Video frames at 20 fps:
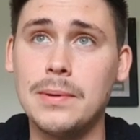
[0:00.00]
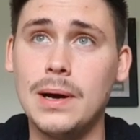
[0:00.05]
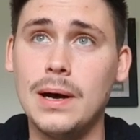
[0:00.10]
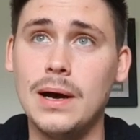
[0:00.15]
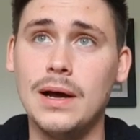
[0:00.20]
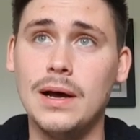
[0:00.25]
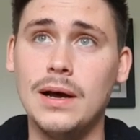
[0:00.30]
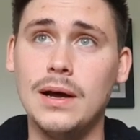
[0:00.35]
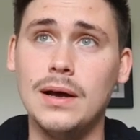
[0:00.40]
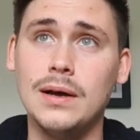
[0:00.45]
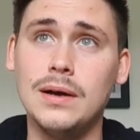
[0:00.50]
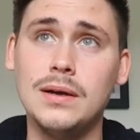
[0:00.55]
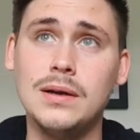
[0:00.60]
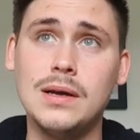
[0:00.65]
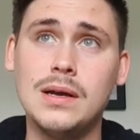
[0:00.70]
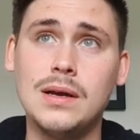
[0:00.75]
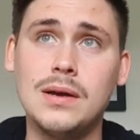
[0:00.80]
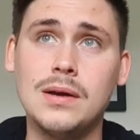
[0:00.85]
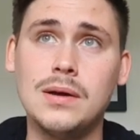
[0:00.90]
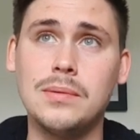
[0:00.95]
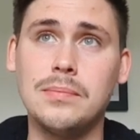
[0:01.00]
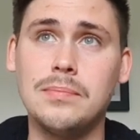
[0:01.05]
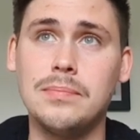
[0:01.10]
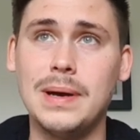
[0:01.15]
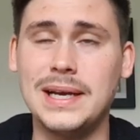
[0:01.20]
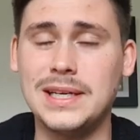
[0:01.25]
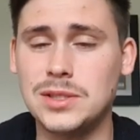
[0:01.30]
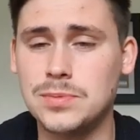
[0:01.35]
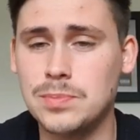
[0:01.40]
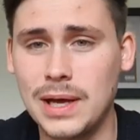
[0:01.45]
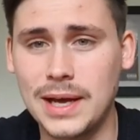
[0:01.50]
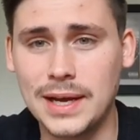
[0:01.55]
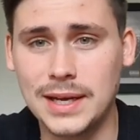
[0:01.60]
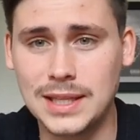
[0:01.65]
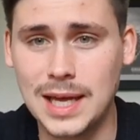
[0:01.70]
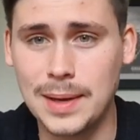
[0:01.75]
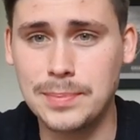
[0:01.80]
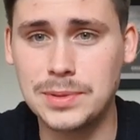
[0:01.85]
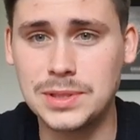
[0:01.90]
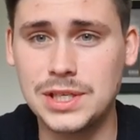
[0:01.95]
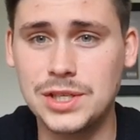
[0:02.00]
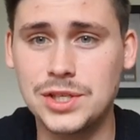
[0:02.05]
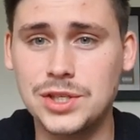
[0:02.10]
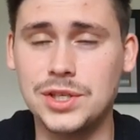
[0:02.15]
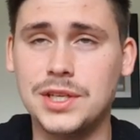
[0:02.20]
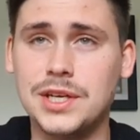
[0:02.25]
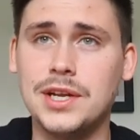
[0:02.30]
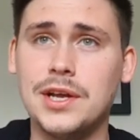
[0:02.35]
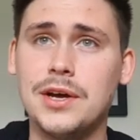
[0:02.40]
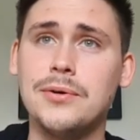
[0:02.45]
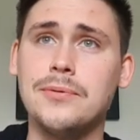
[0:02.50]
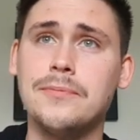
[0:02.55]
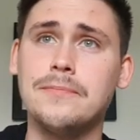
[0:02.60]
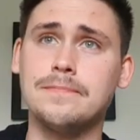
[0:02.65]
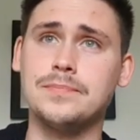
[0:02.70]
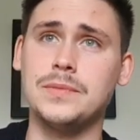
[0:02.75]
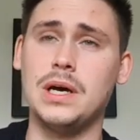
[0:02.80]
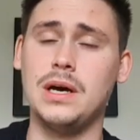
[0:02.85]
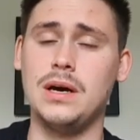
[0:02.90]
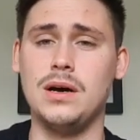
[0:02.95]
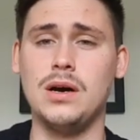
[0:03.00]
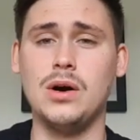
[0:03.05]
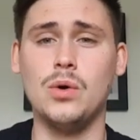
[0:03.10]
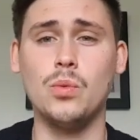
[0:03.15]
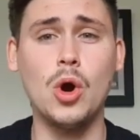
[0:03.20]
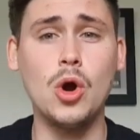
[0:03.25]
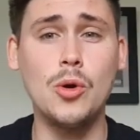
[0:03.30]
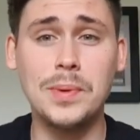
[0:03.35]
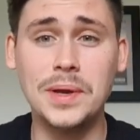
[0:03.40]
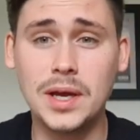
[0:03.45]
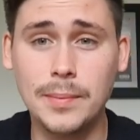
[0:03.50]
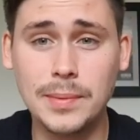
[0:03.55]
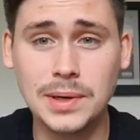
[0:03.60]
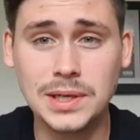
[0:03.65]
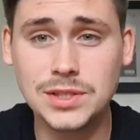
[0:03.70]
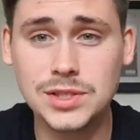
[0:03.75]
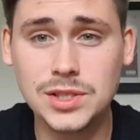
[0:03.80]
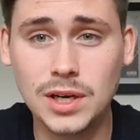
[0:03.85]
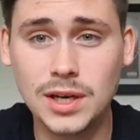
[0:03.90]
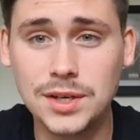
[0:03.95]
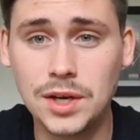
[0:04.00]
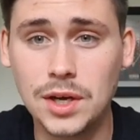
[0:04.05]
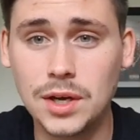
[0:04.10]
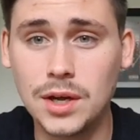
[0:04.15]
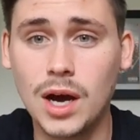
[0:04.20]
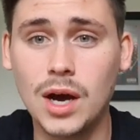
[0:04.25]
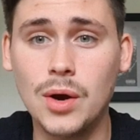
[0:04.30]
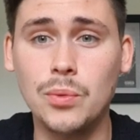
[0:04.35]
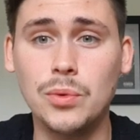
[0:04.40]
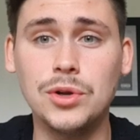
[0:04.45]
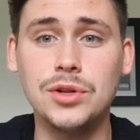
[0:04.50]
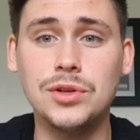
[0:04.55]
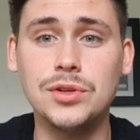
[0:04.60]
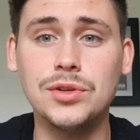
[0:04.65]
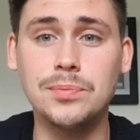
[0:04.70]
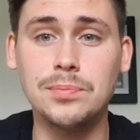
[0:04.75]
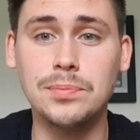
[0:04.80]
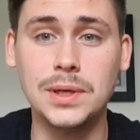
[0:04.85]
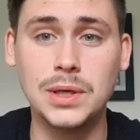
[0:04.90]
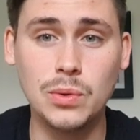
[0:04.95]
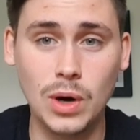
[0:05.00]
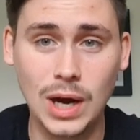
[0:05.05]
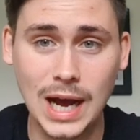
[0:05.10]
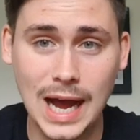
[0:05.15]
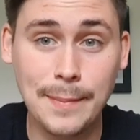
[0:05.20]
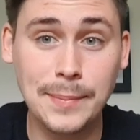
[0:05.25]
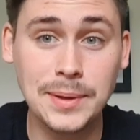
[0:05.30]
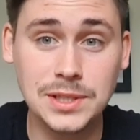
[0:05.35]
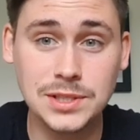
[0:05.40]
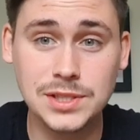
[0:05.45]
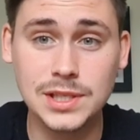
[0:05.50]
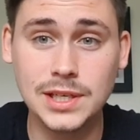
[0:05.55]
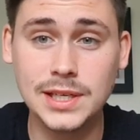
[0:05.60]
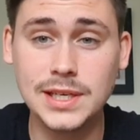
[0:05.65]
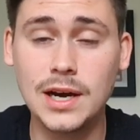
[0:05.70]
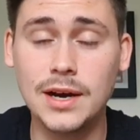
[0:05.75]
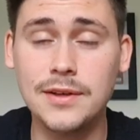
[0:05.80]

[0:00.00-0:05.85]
Uh, Baines playing in that position, you know, uh, Iwobi coming inside, I, I would be quite happy to see.